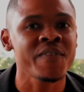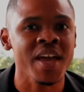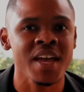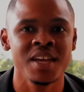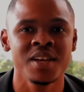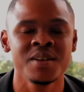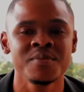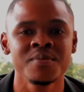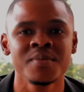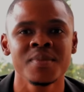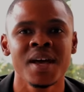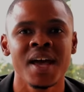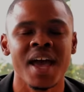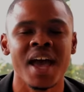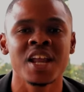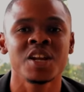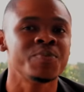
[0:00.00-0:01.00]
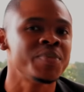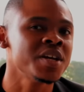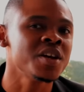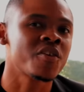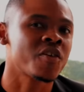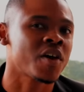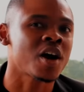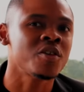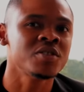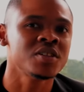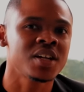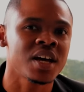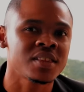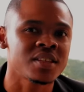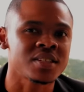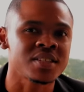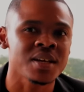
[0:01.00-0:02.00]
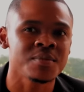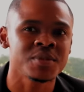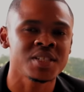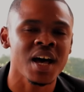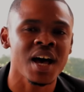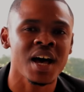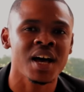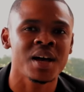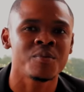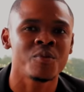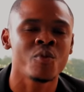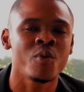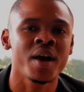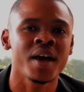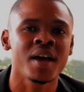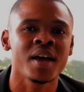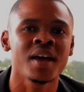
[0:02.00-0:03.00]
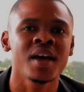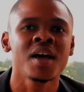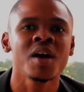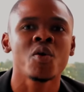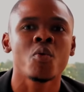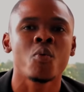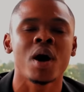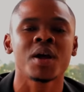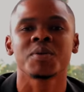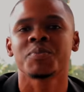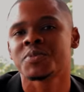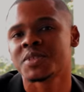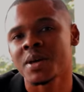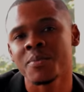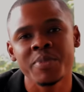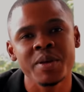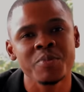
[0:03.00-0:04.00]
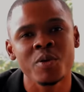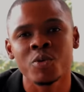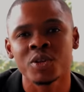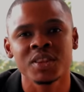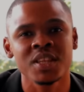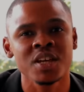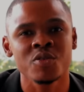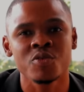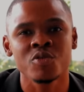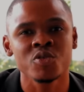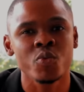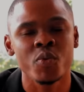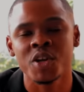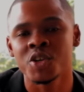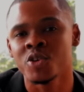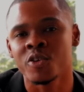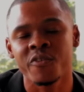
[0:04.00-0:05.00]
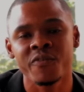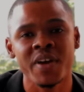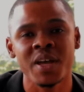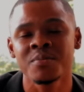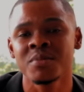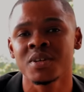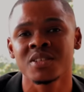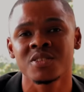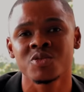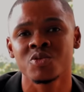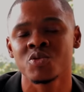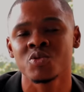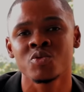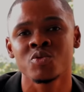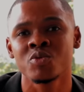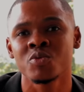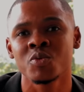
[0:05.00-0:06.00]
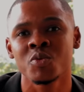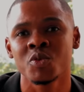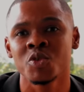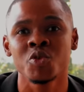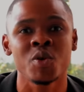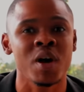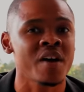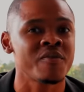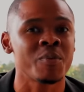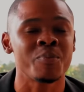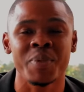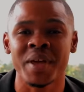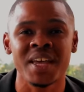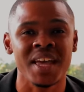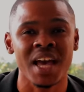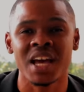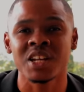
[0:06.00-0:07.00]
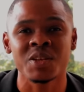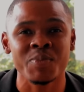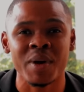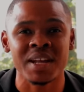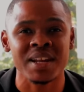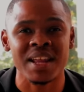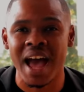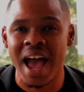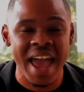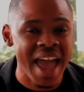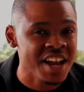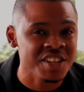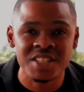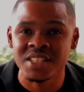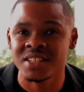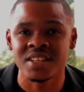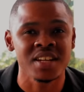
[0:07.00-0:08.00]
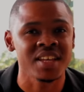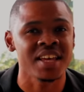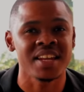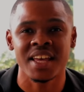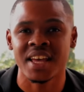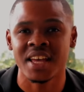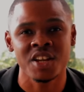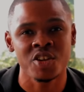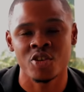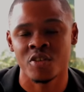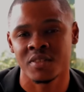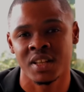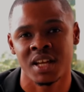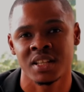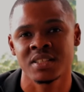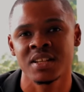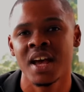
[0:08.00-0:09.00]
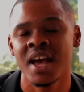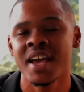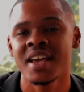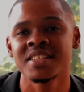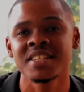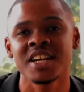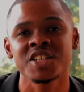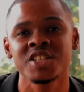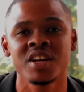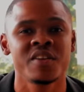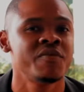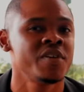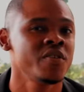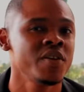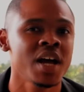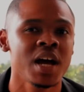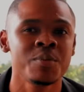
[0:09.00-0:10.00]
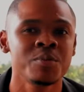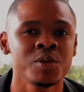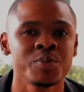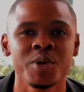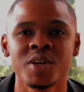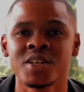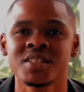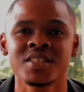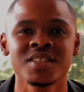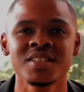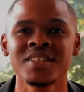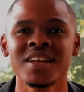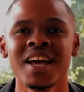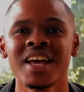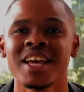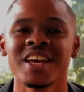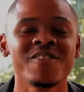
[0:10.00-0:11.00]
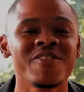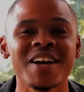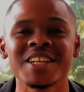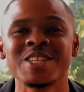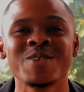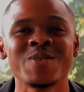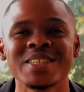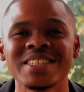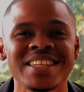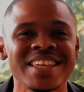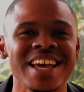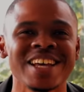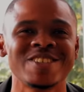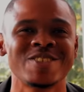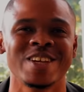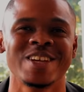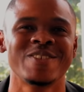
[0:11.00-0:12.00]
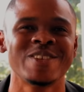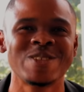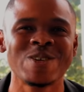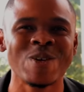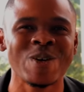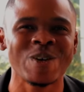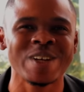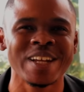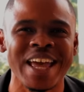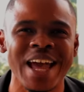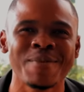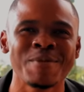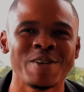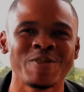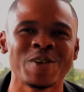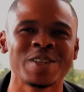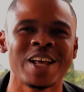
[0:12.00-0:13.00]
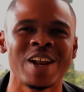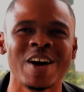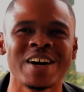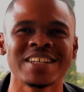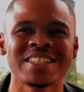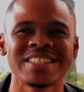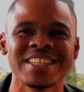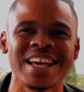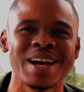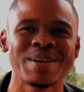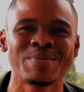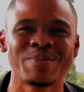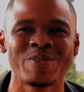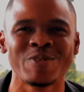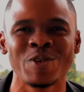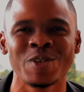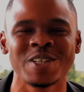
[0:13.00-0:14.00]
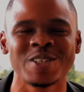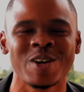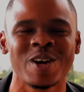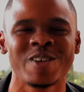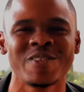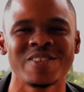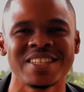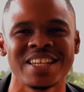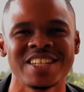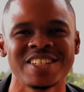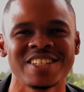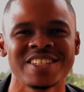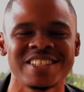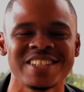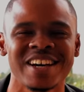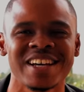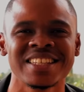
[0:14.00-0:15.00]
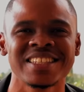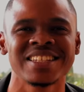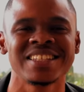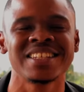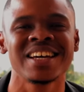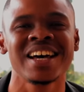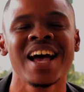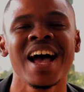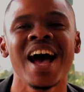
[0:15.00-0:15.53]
fame and being grounded at the same time where what some people would think would when you're famous you have a big head but I actually didn't get any of that he's actually a very humble person in fact he was scared to even talk on camera for the longest time before this conversation started